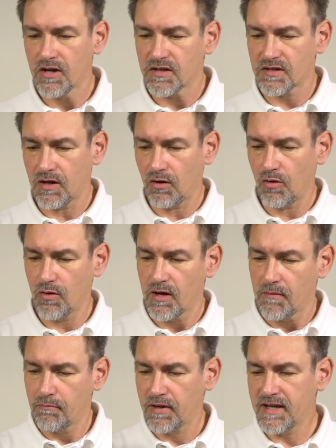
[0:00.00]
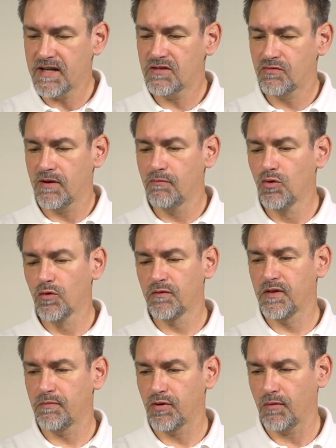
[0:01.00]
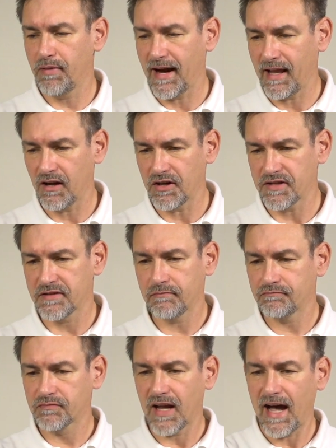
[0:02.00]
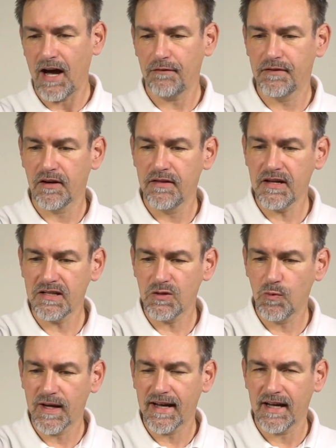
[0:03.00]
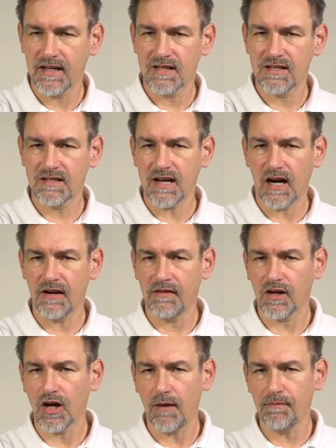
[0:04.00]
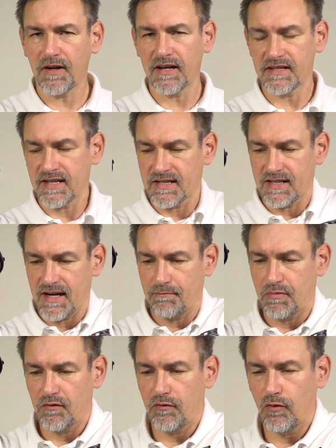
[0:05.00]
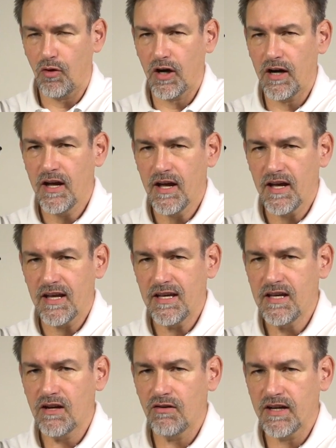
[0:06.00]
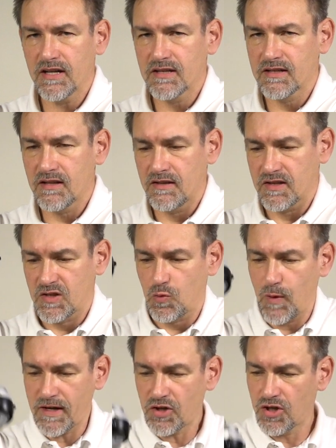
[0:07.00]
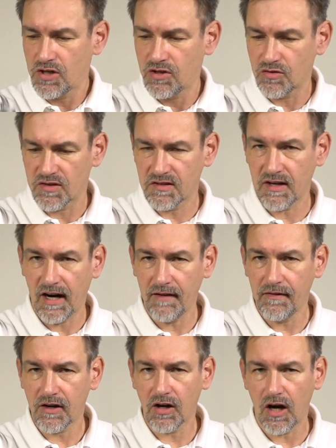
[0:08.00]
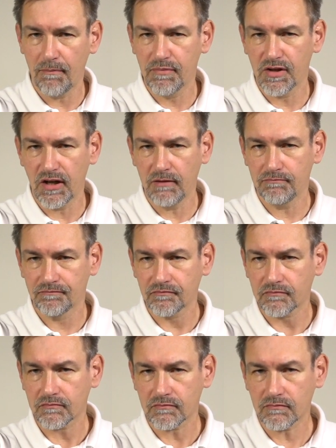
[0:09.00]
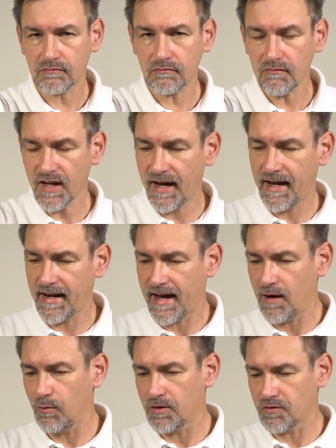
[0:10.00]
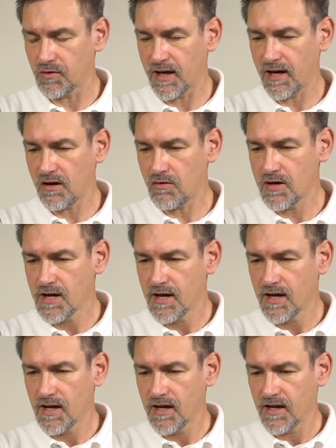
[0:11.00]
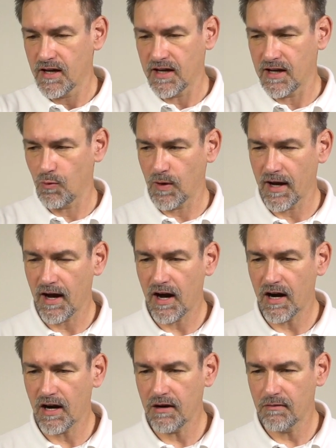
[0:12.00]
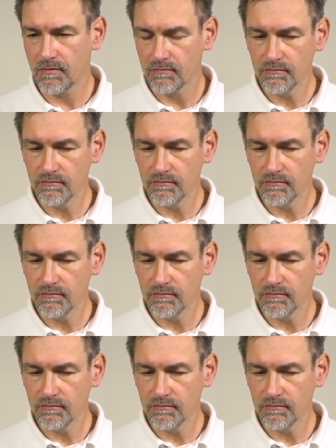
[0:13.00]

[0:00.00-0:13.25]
So please remove the propellers. After this, we can start the copter. As I said before, here is the switch to start the copter, and I will do now. Here we are.